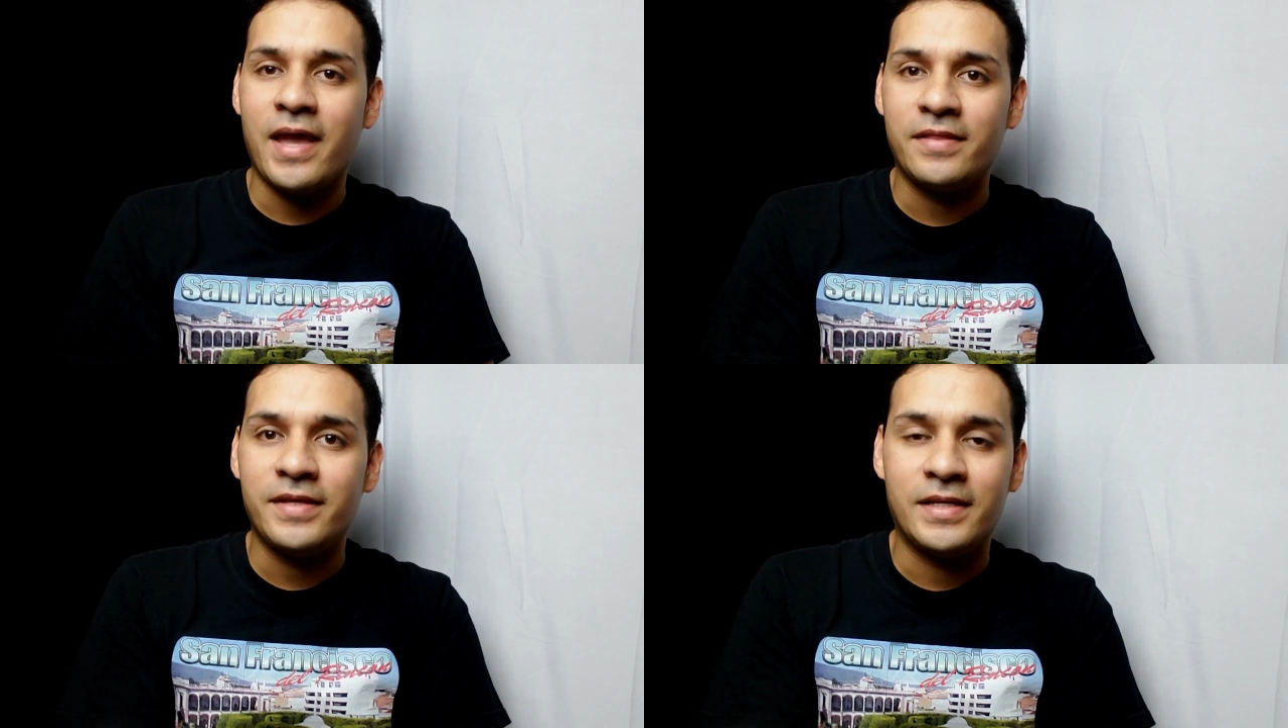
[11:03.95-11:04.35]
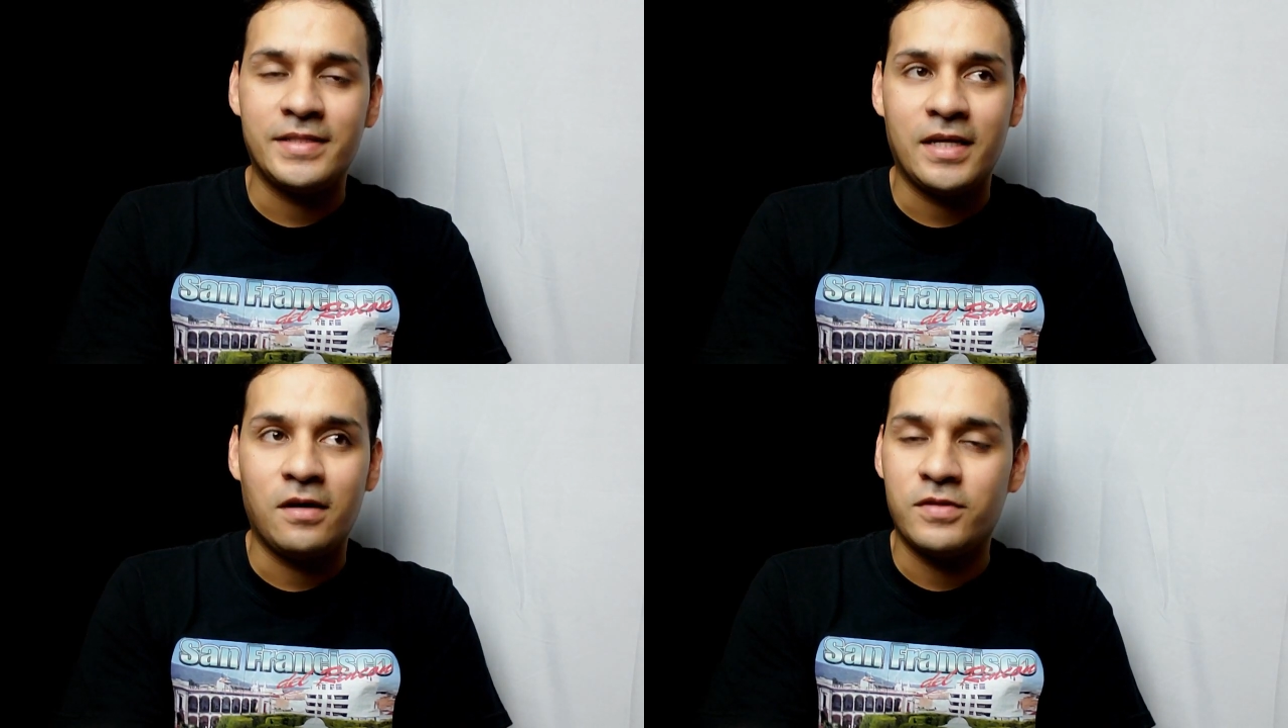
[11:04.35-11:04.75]
the
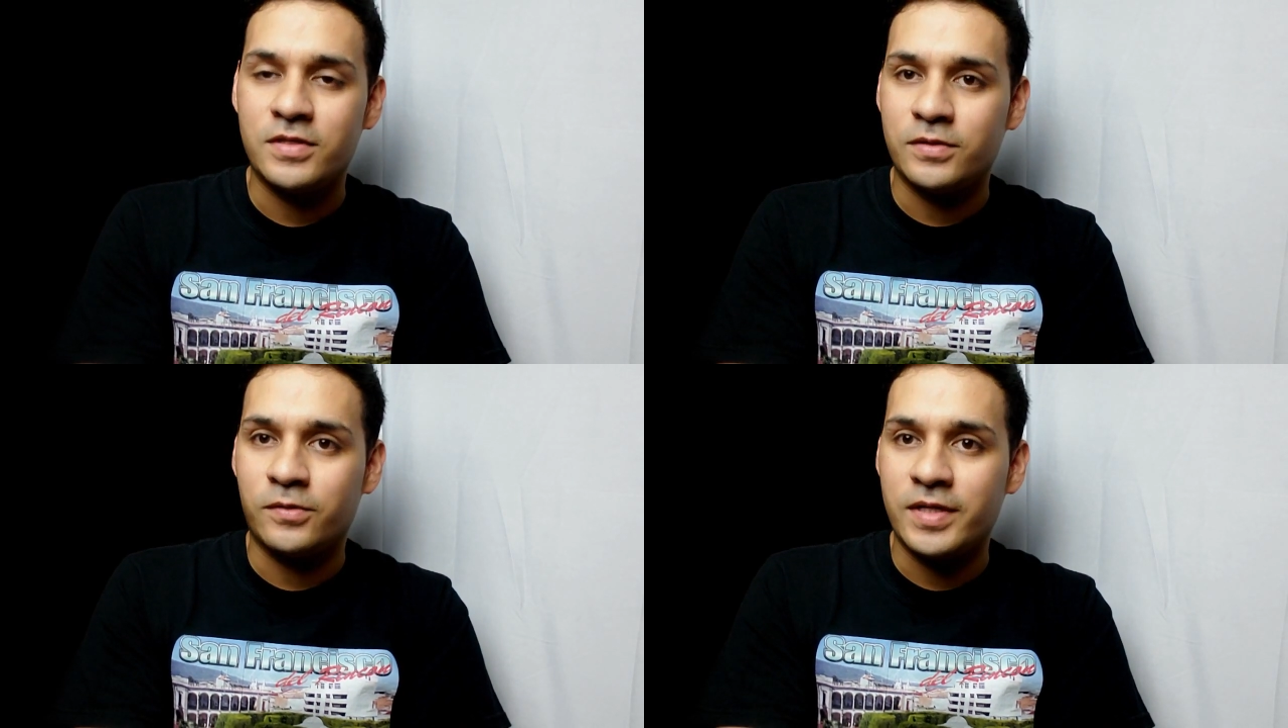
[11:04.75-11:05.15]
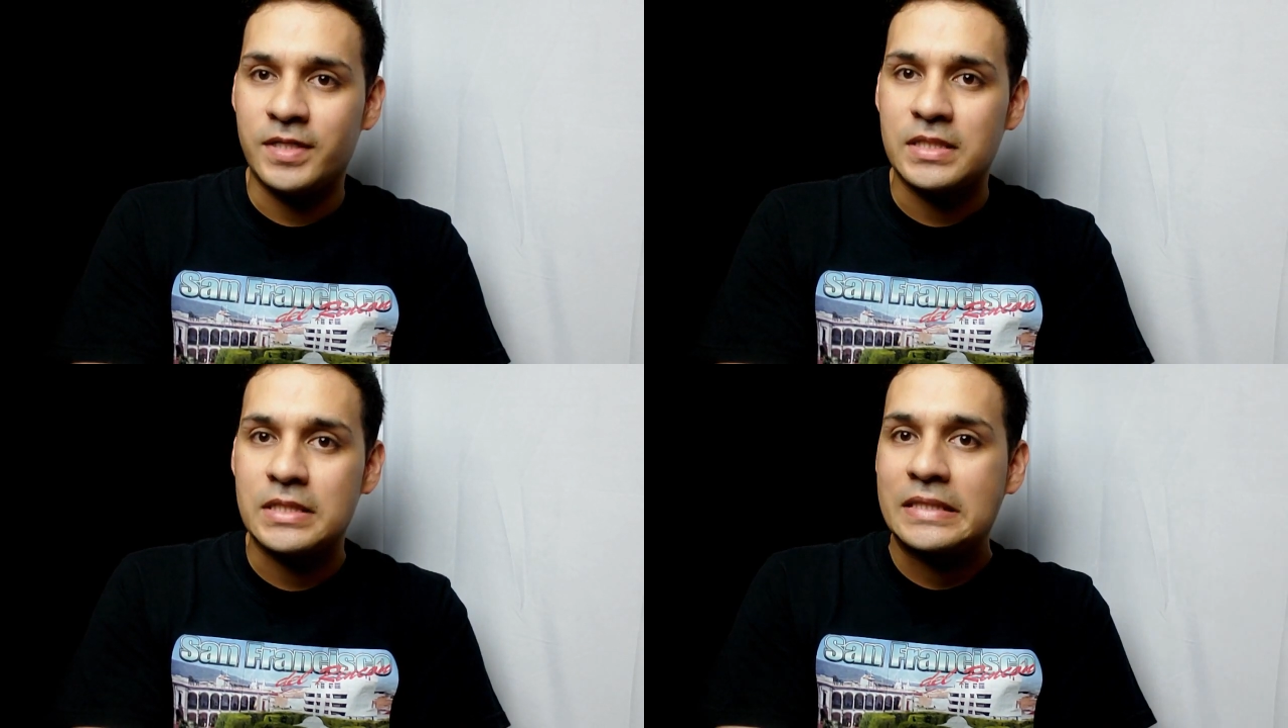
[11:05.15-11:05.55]
idea of the story
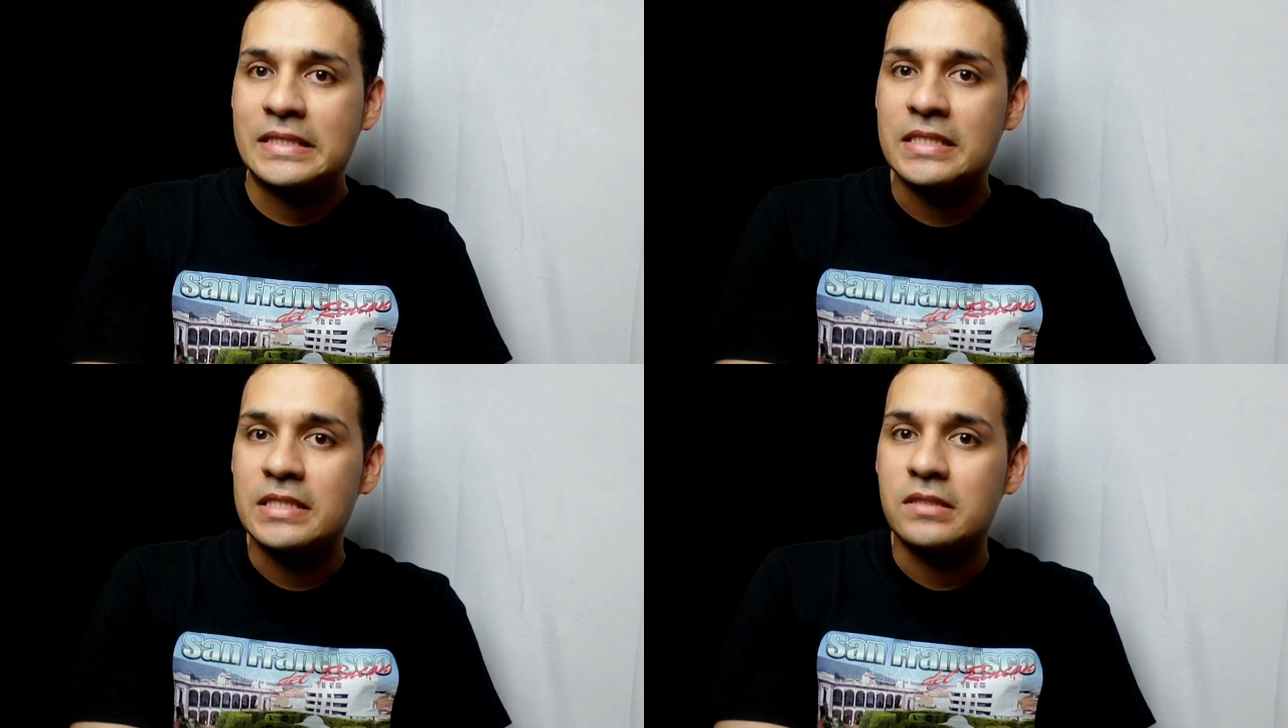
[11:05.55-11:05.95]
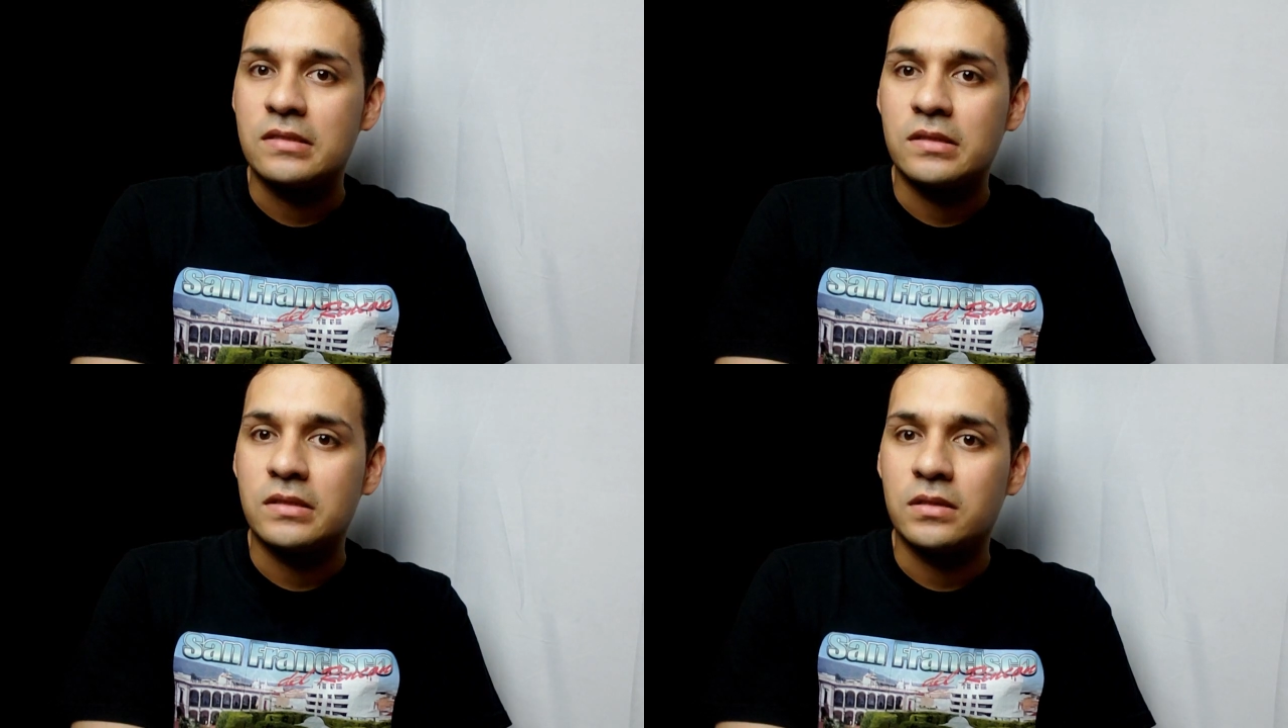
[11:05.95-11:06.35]

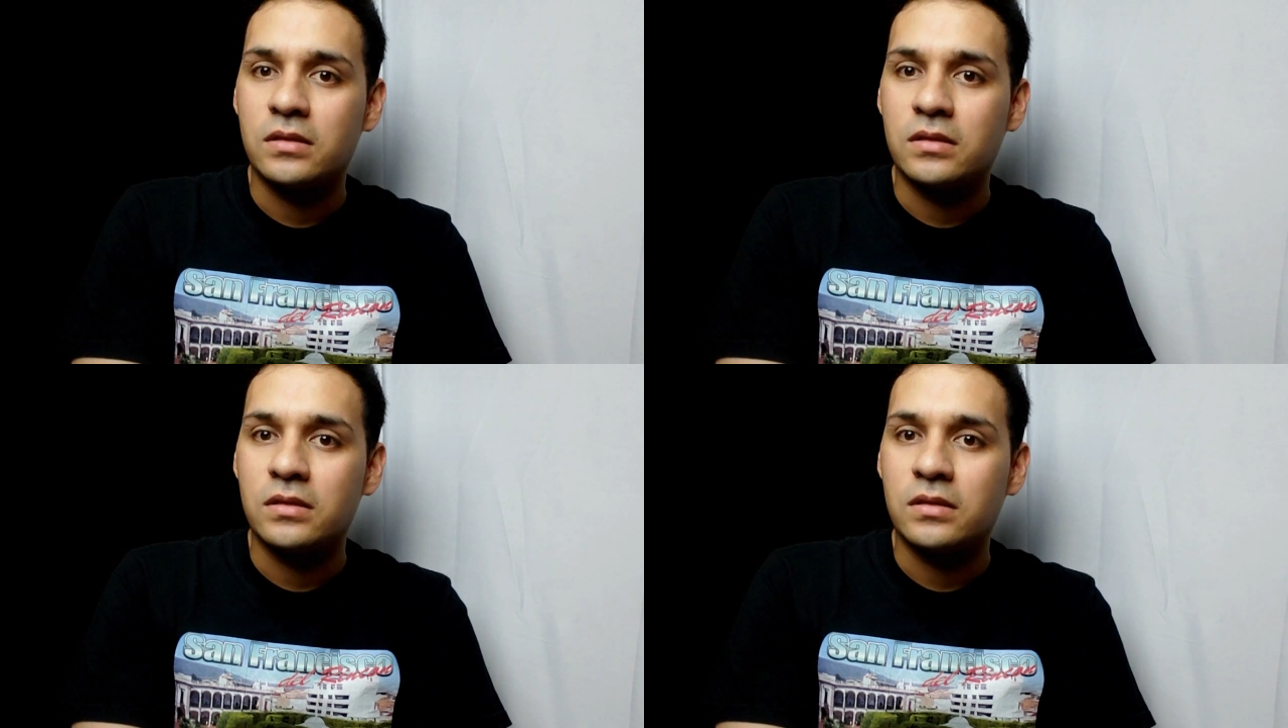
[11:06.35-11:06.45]
since